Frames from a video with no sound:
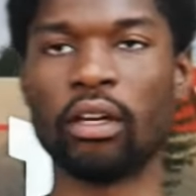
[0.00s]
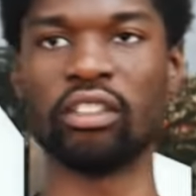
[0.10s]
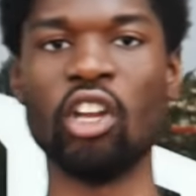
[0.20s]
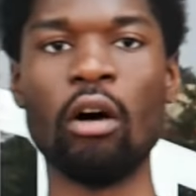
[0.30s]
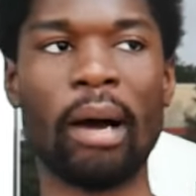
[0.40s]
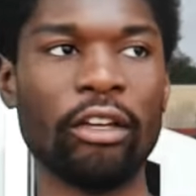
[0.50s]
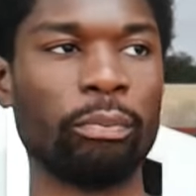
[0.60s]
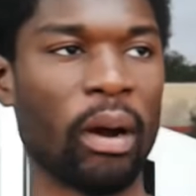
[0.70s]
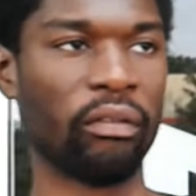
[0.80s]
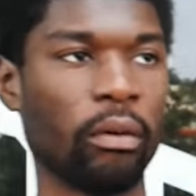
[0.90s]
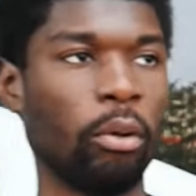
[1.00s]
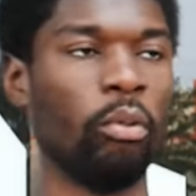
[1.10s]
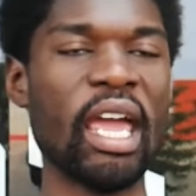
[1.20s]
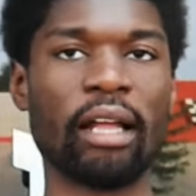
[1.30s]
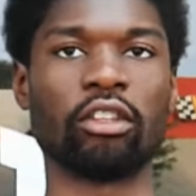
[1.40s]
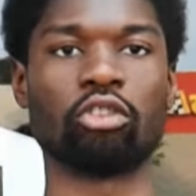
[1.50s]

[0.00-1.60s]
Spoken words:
because nobody's perfect, but we have to